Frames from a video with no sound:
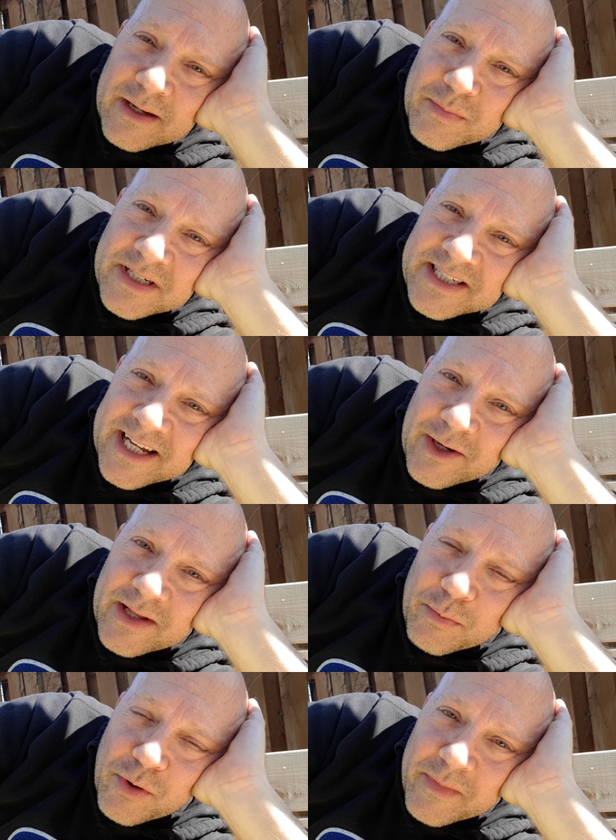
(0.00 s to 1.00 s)

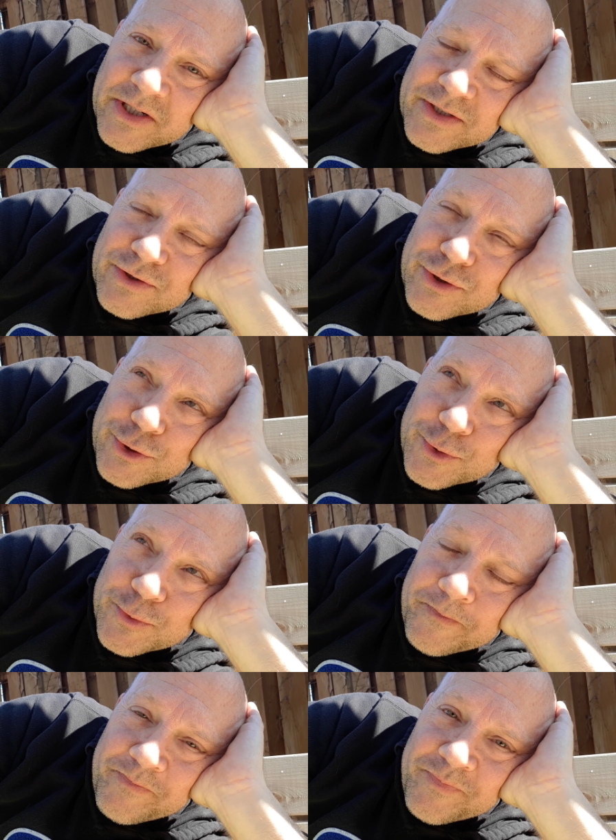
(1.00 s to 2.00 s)
particularly permission
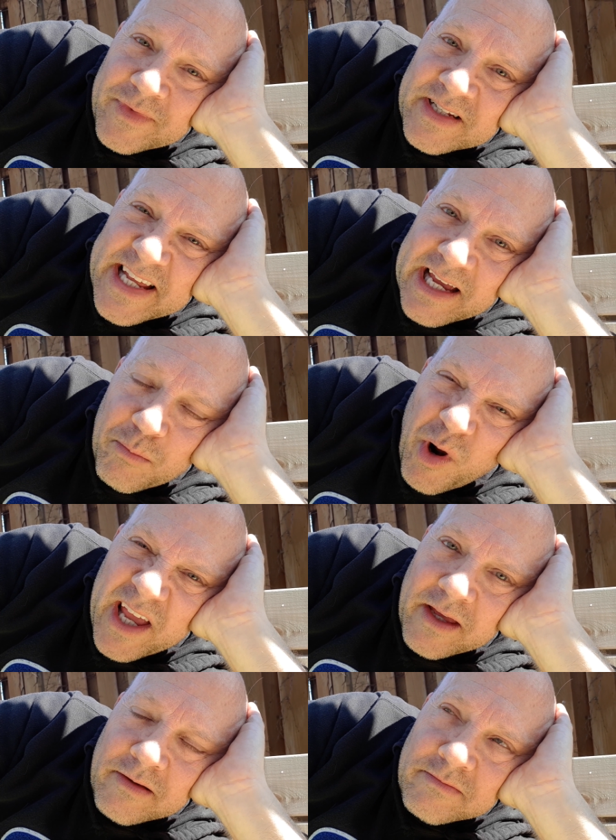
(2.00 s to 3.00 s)
to Take a
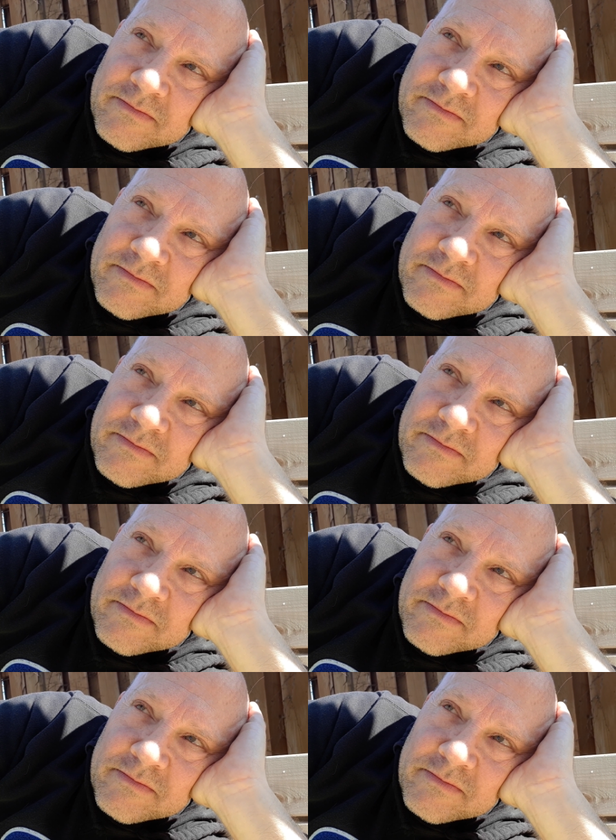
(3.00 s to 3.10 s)
break.